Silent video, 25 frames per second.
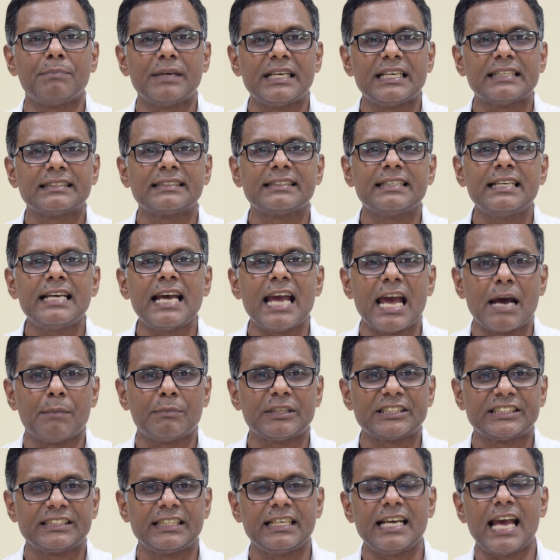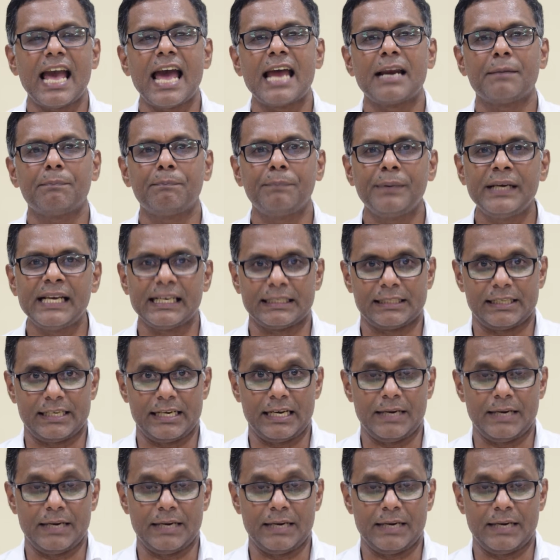BSc, MSc and PhD.